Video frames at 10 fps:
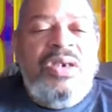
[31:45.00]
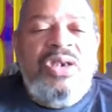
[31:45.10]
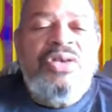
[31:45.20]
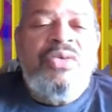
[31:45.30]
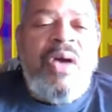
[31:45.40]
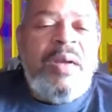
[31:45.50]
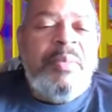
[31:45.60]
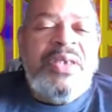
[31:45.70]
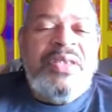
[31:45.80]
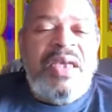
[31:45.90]

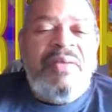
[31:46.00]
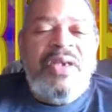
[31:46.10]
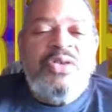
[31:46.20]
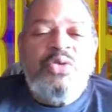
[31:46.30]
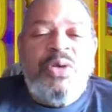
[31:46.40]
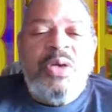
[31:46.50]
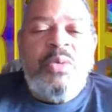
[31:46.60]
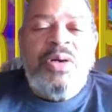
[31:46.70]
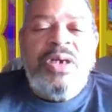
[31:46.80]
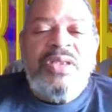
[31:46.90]
Deuteronomy 7 and
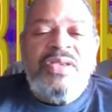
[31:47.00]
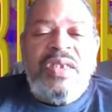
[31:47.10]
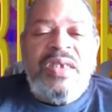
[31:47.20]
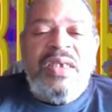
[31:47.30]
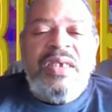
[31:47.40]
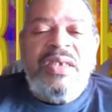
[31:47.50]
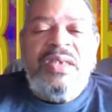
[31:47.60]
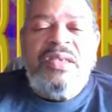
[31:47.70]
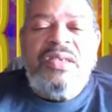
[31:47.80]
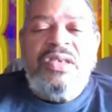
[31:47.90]
21
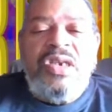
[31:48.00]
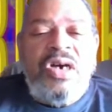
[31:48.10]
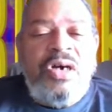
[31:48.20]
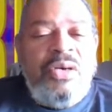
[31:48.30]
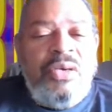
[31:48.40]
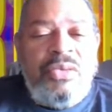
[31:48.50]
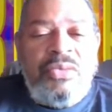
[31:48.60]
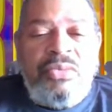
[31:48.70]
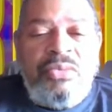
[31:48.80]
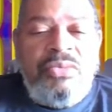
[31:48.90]
says, No,
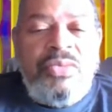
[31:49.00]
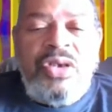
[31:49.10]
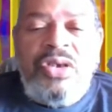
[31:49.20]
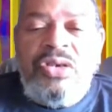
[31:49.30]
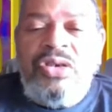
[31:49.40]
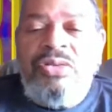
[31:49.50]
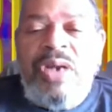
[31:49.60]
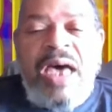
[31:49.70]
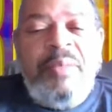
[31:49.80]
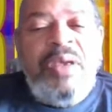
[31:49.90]
do
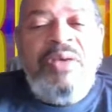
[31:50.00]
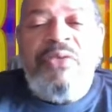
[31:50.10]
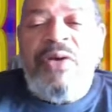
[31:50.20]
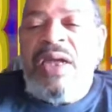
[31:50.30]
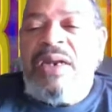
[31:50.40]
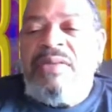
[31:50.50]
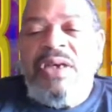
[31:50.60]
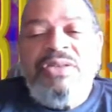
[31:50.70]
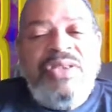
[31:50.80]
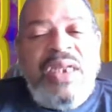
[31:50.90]
not be afraid of
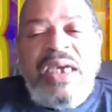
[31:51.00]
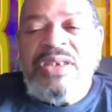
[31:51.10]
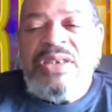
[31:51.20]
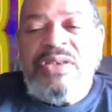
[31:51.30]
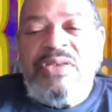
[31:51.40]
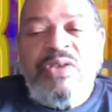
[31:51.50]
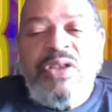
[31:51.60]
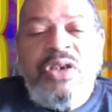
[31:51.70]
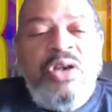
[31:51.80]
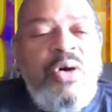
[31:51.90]
those nations, for
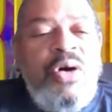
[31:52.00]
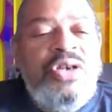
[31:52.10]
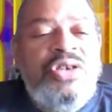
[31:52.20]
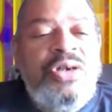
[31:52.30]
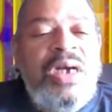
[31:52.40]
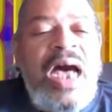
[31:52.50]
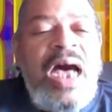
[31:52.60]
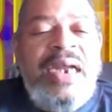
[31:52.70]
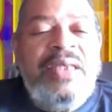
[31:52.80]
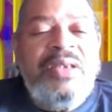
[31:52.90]
the Lord your
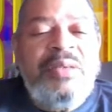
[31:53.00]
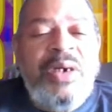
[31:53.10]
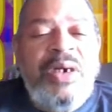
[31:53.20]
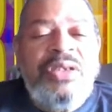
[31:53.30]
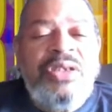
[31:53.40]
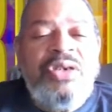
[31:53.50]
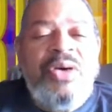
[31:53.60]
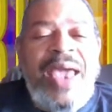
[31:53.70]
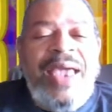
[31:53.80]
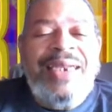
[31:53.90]
God is among
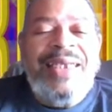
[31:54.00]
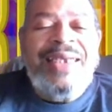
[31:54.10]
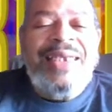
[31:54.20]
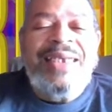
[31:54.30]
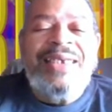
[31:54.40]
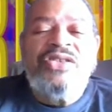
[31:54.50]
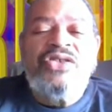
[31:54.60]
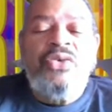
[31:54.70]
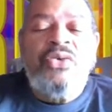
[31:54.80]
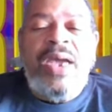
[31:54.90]
you, and he
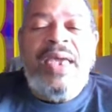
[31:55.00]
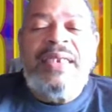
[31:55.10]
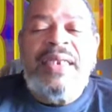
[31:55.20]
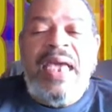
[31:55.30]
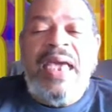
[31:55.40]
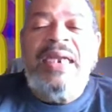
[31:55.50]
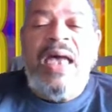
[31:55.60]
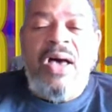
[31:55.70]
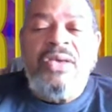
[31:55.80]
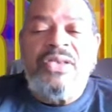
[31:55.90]
is great and
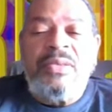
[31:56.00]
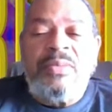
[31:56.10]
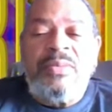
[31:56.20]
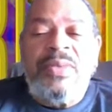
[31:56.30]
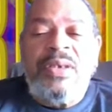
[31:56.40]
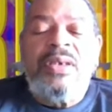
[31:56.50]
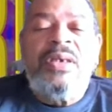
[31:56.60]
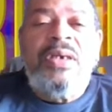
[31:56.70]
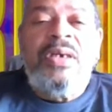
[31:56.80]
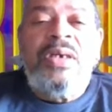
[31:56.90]
awesome
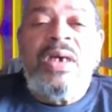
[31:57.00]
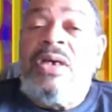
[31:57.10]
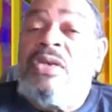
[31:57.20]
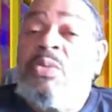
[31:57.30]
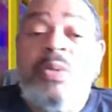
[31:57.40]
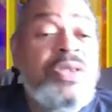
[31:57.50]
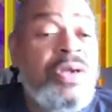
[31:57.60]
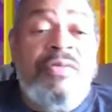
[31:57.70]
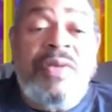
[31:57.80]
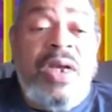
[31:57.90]
because we
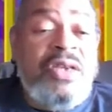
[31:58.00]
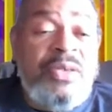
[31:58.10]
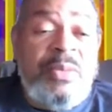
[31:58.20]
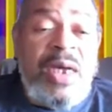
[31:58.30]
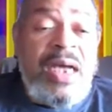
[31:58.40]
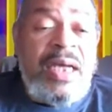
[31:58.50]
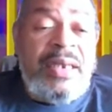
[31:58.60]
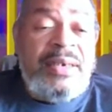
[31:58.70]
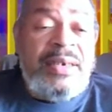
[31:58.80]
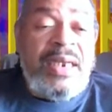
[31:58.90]
serve an awesome God.